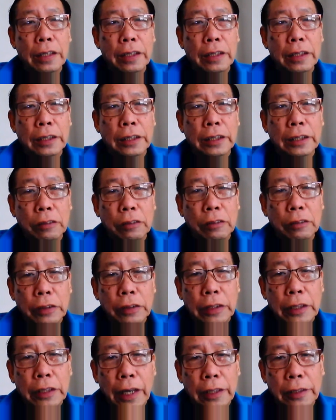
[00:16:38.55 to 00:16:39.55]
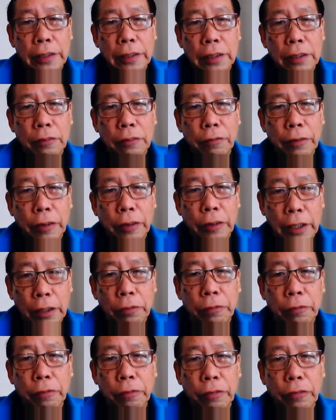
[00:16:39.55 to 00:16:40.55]
and it is given as a
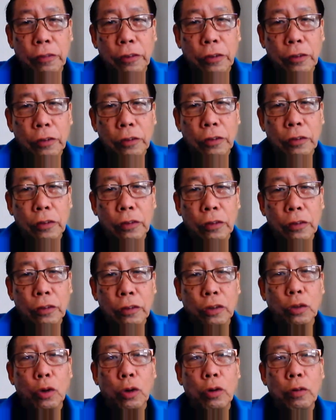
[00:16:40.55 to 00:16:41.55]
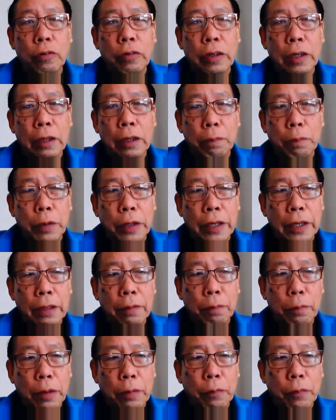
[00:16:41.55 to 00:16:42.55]
gift to over a
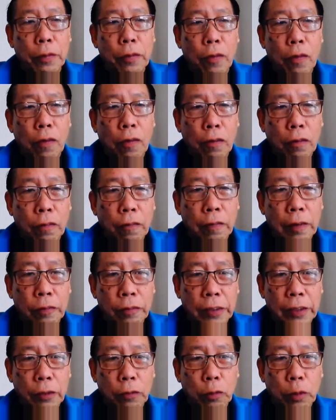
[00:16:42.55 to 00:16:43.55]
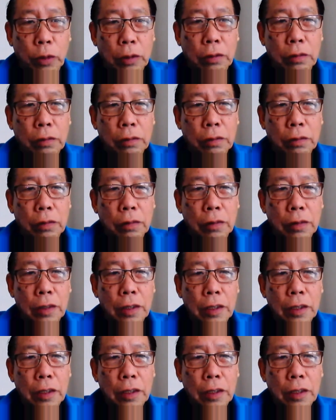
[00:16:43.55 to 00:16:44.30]
billion people all over the world,